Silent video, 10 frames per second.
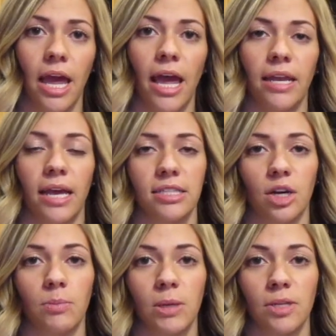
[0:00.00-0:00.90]
an
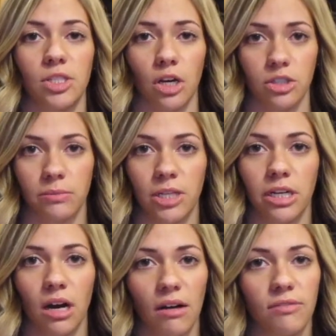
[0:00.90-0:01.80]
SLP must also be a
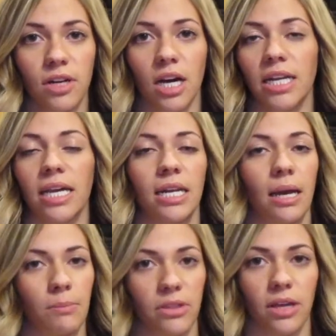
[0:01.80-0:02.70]
confidant and an
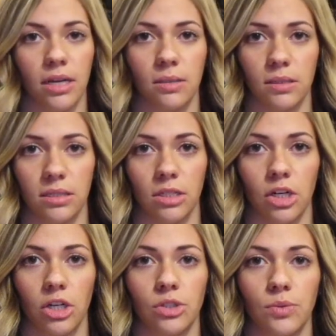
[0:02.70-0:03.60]
empathetic
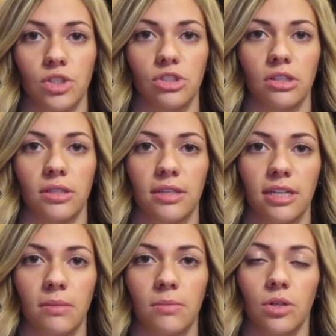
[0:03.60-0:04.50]
listener to ensure that they
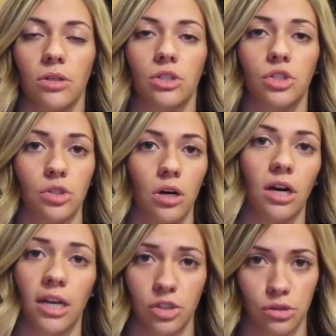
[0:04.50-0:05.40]
can build a
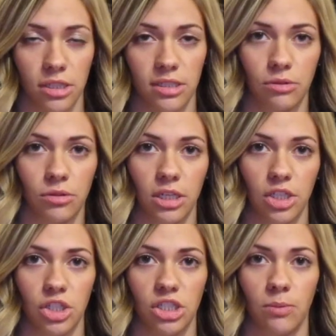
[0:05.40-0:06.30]
strong and trusting
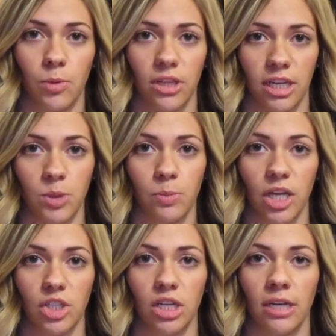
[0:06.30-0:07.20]
relationship with each
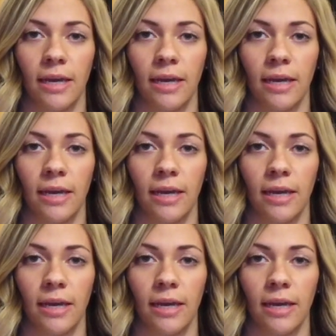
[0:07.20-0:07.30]
patient